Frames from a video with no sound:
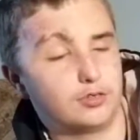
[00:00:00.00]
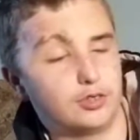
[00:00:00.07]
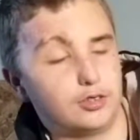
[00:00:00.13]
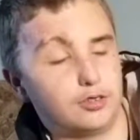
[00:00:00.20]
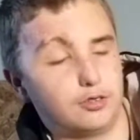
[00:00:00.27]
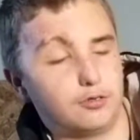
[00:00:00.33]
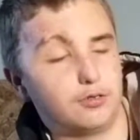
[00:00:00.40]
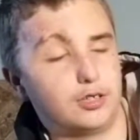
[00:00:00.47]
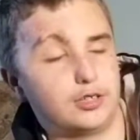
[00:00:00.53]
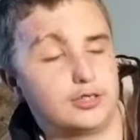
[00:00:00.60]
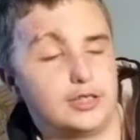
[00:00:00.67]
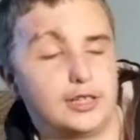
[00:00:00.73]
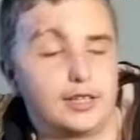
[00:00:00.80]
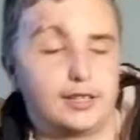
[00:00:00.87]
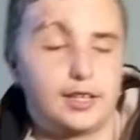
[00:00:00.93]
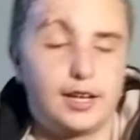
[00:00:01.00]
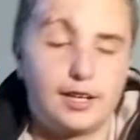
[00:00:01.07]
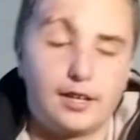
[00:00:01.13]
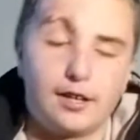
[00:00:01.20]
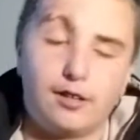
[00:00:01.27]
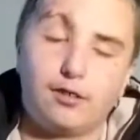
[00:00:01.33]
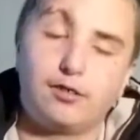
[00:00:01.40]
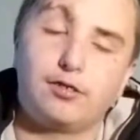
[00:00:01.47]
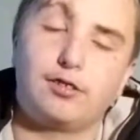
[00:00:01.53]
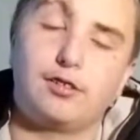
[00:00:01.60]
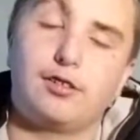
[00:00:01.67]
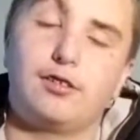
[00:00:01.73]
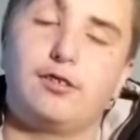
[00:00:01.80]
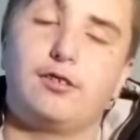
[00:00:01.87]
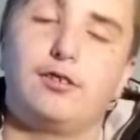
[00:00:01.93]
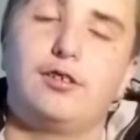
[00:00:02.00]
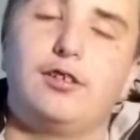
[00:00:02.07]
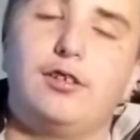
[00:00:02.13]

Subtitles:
I want to take that out though.